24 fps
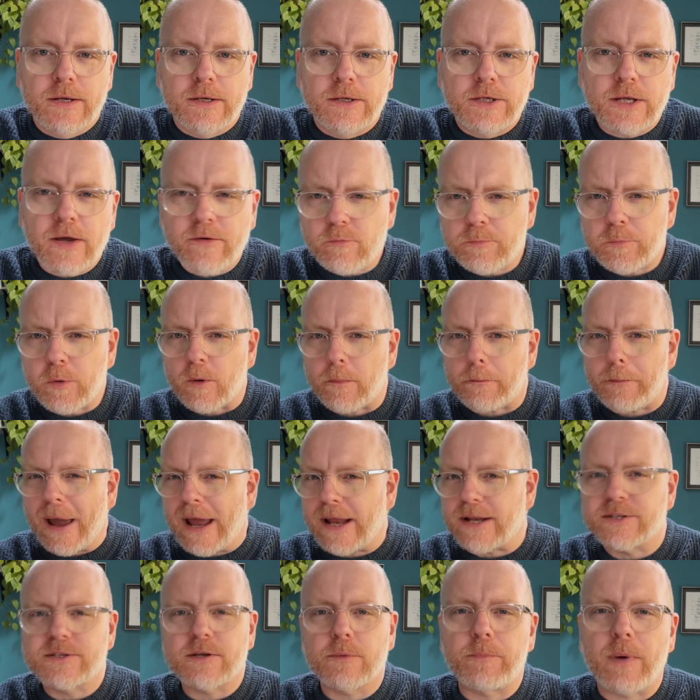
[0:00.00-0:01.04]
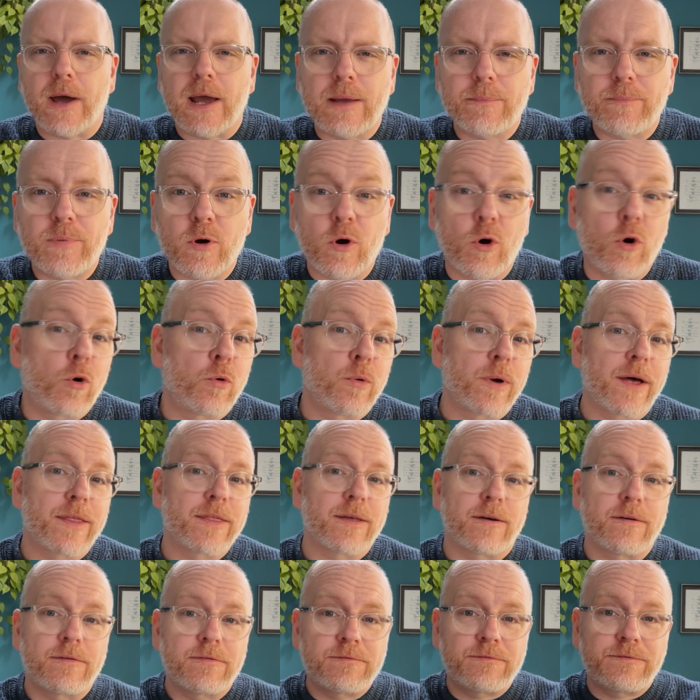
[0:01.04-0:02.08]
Do you ever put pen to paper, or rather
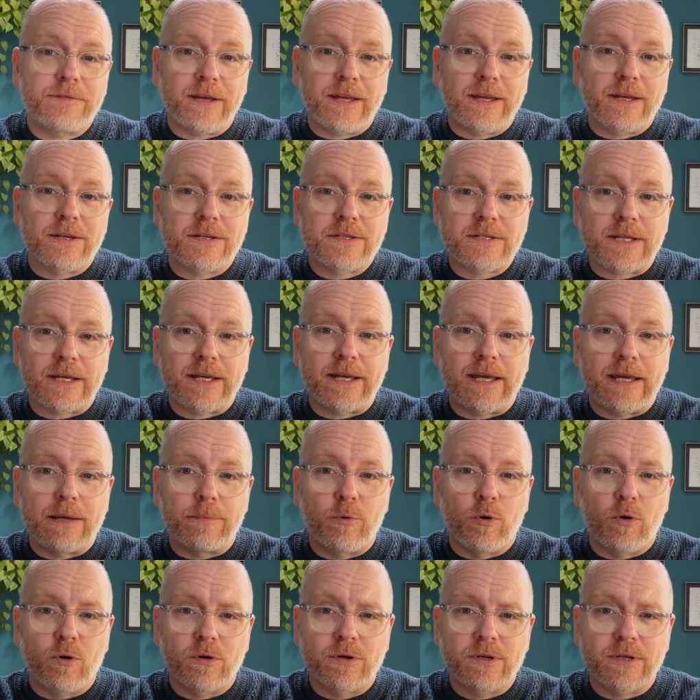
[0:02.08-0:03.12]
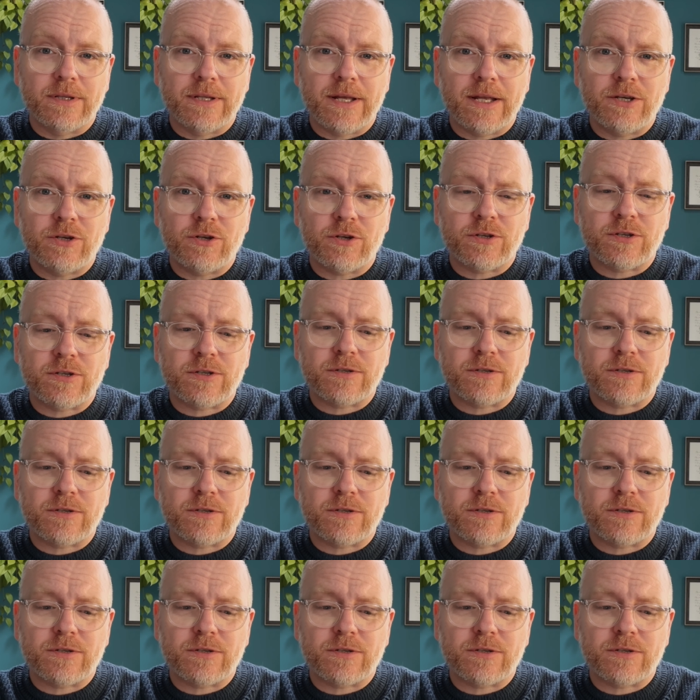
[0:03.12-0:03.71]
fingers to keyboard, and then just